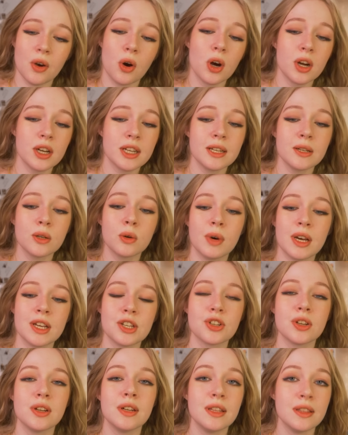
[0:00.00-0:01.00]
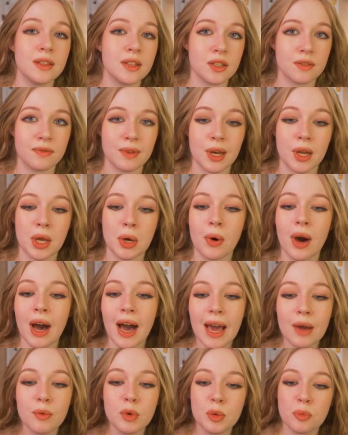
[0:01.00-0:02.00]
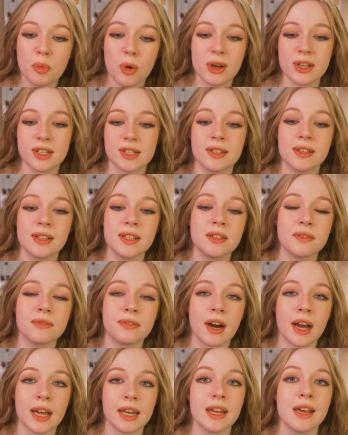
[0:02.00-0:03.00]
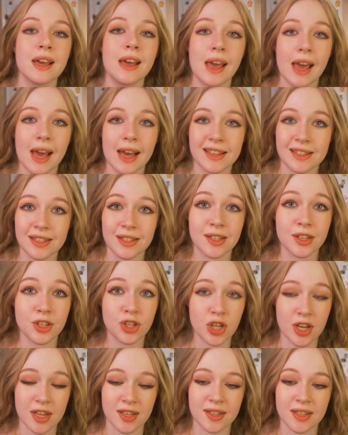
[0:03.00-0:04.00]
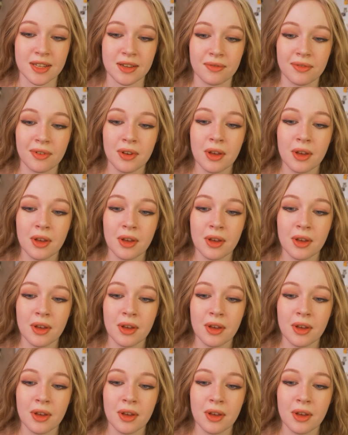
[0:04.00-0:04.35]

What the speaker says: art in question in this video I would personally define as suggestive,